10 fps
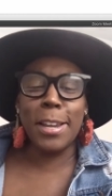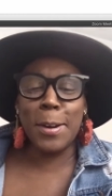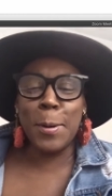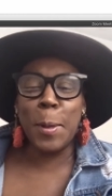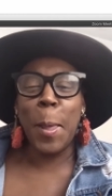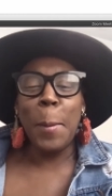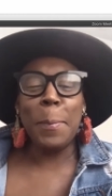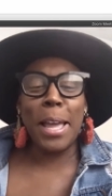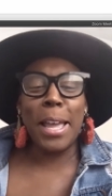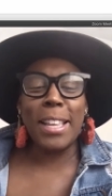here.
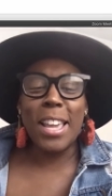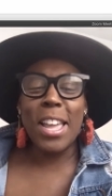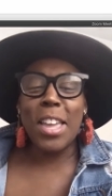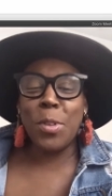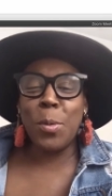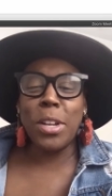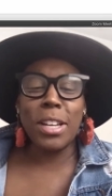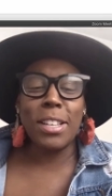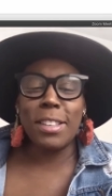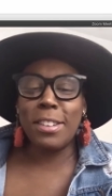But if you want
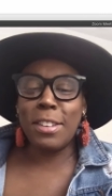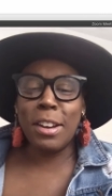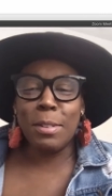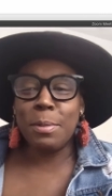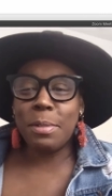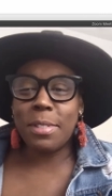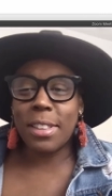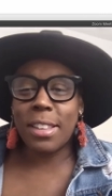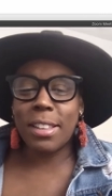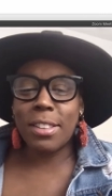to, you know,
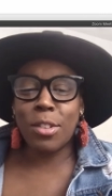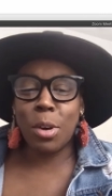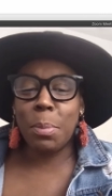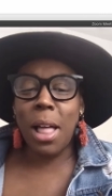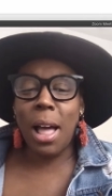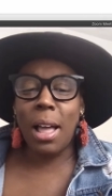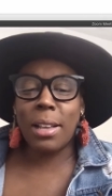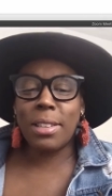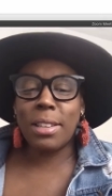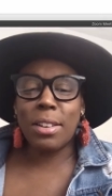do
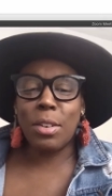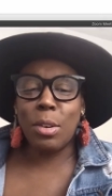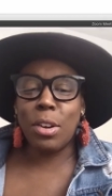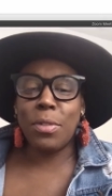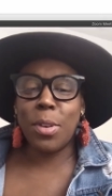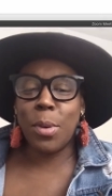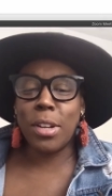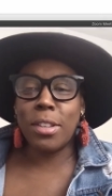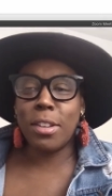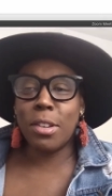applause, or if you
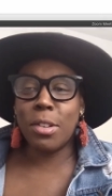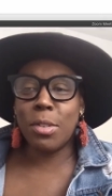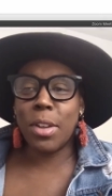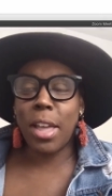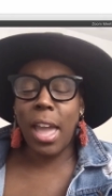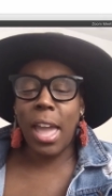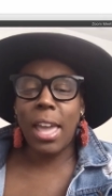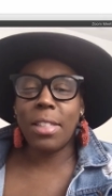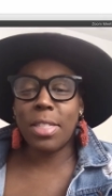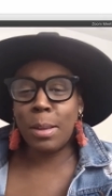want to do
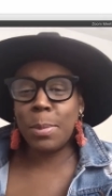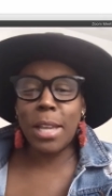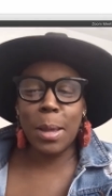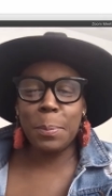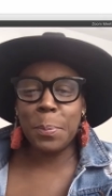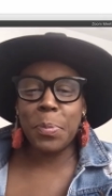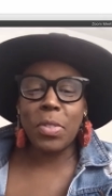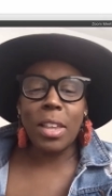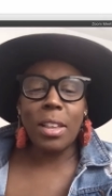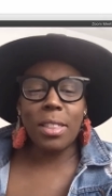a thumbs up,
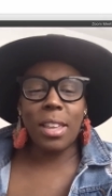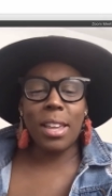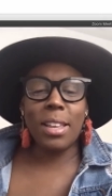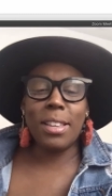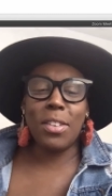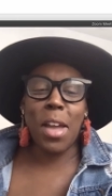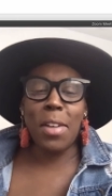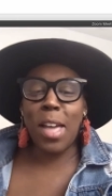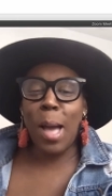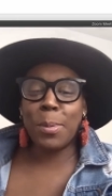then you
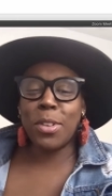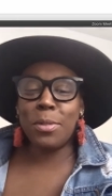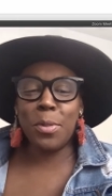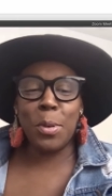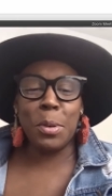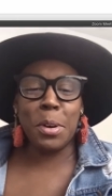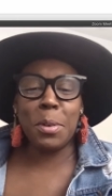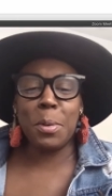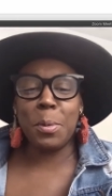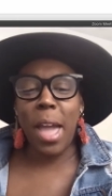have the option
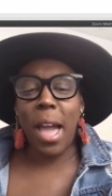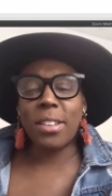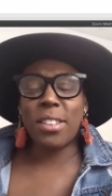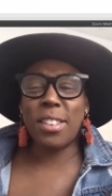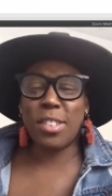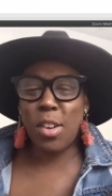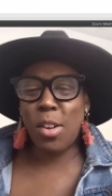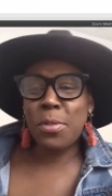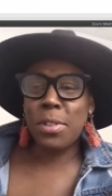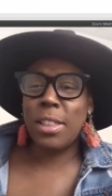for reactions there. So
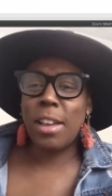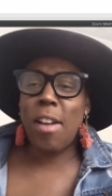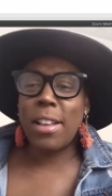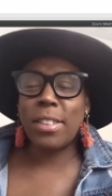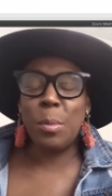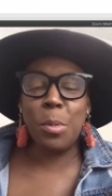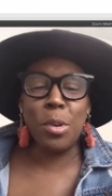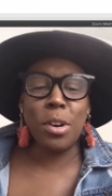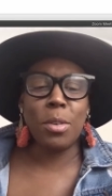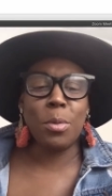hopefully they'll ask some
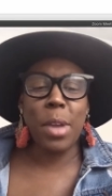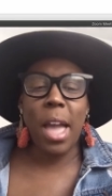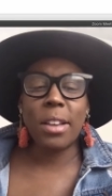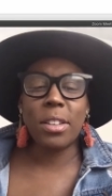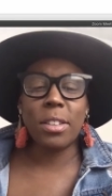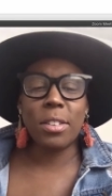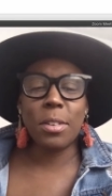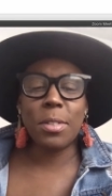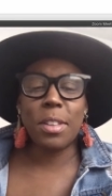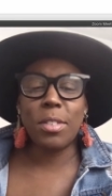more reactions.
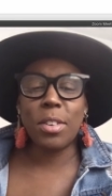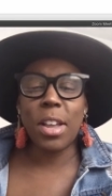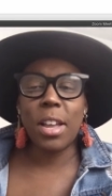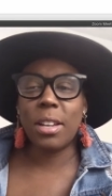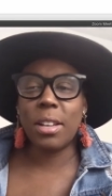So those are kind